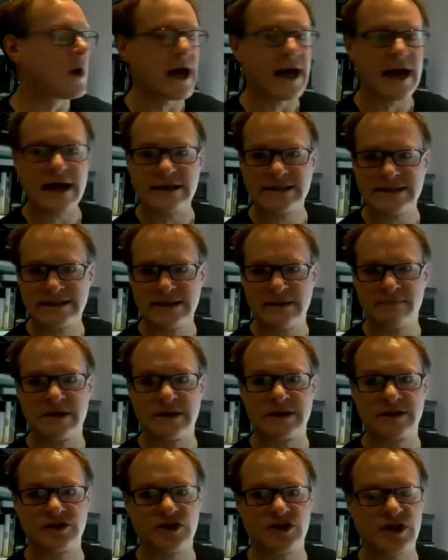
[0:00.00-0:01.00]
some of
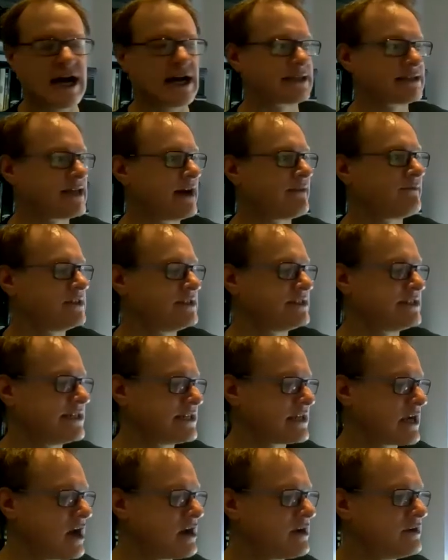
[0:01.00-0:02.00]
the tracks haven't
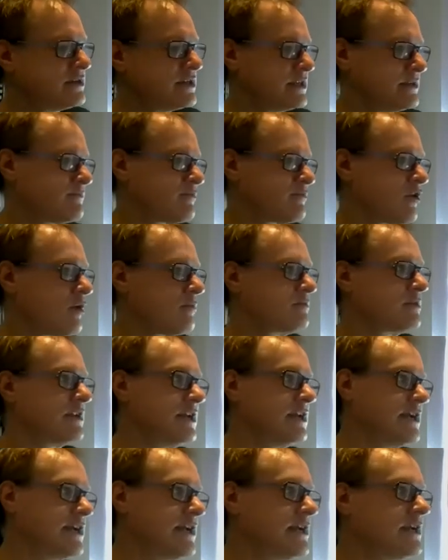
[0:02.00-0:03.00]
decoded
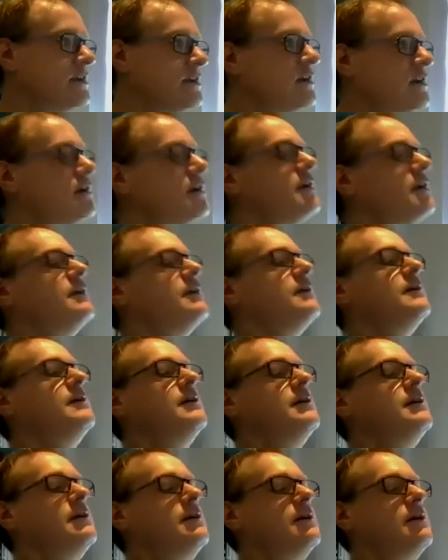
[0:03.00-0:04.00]
properly,
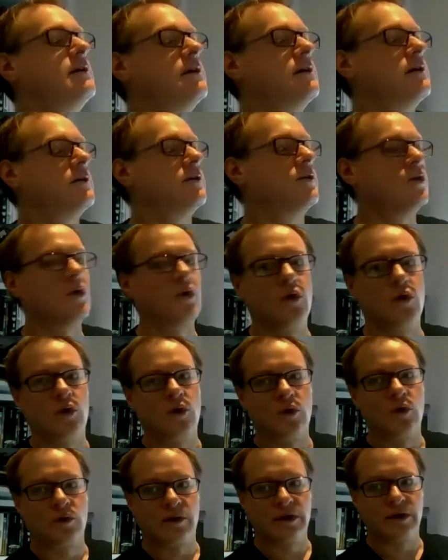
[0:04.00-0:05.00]

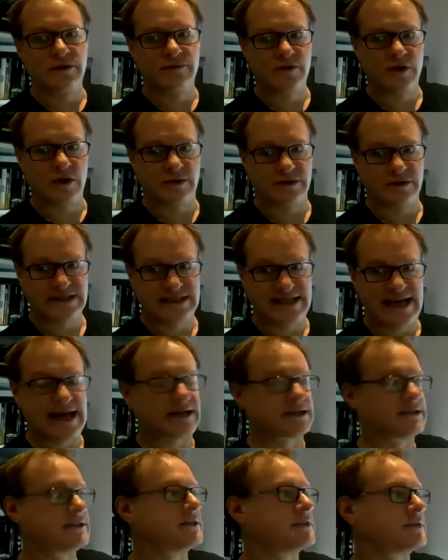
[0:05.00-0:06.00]
or you've got
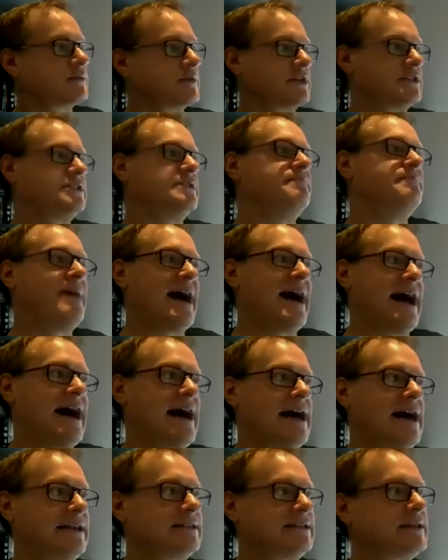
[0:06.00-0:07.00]
sectors which are
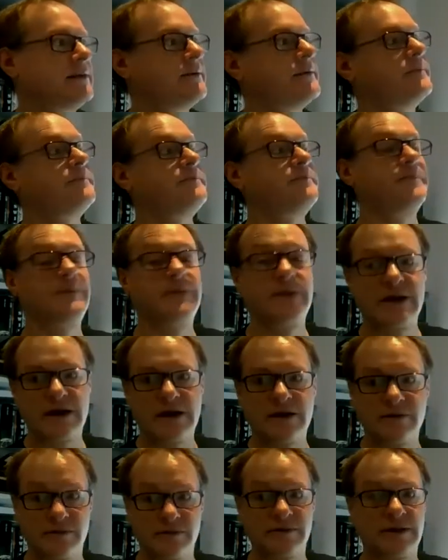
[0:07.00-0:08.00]
bad,
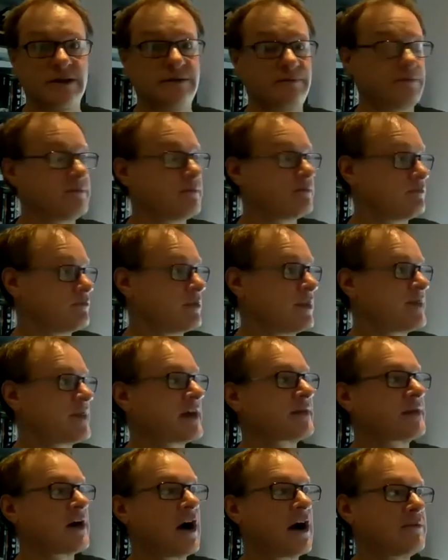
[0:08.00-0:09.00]
the
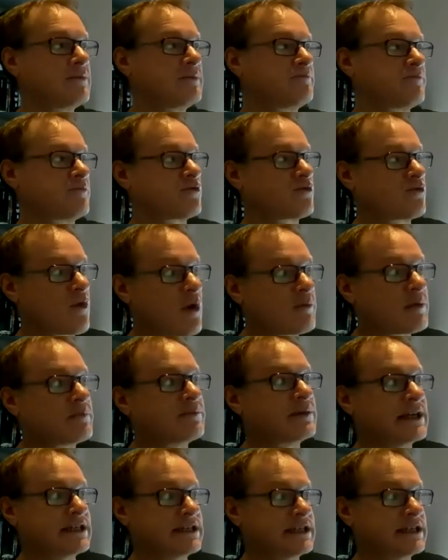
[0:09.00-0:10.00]
thing that I would
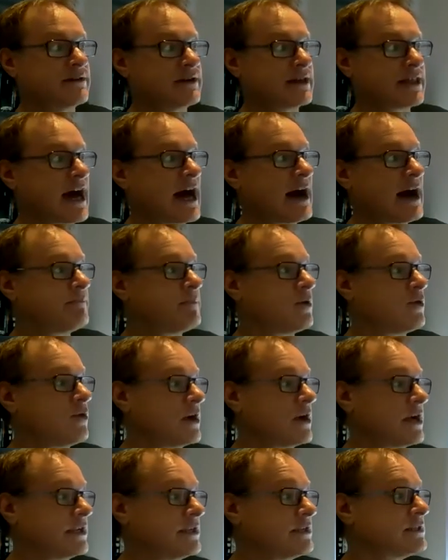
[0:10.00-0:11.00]
probably do at that
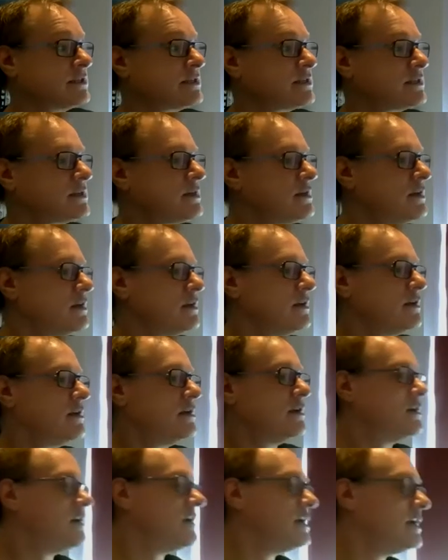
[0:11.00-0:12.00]
point
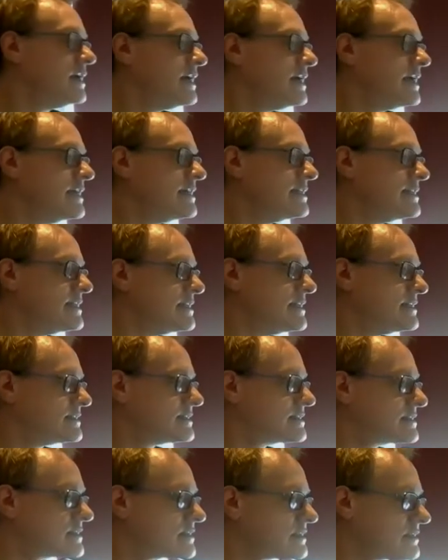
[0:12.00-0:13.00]

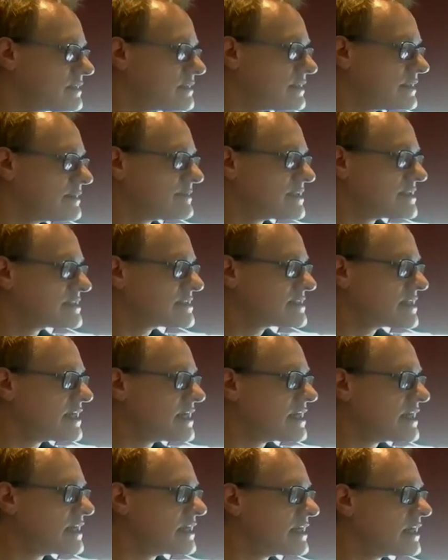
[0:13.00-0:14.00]
is
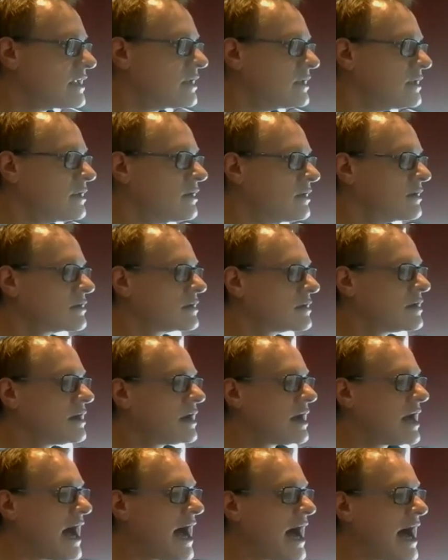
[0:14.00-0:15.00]
look
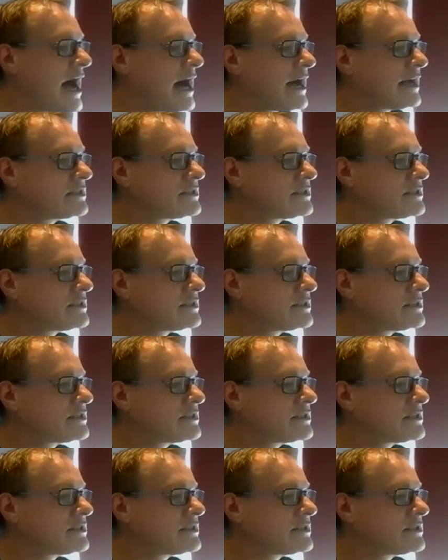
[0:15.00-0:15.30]
at,